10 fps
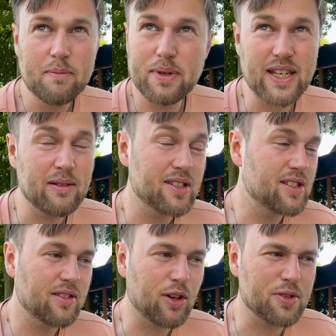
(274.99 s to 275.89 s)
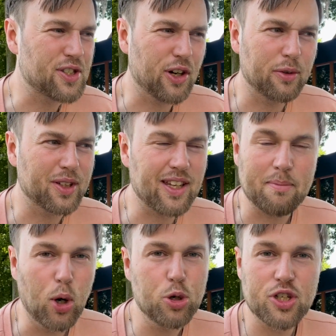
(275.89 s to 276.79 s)
being concerned with the
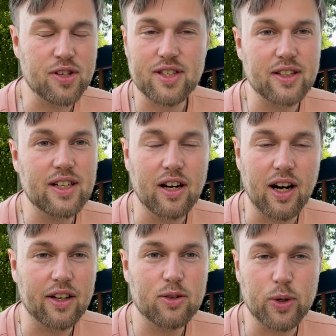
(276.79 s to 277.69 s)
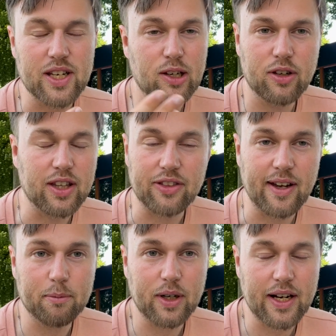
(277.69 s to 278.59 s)
emotions that he got when he looked at
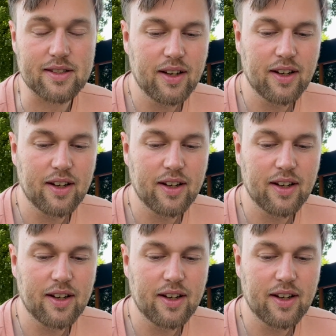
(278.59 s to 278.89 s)
them, right?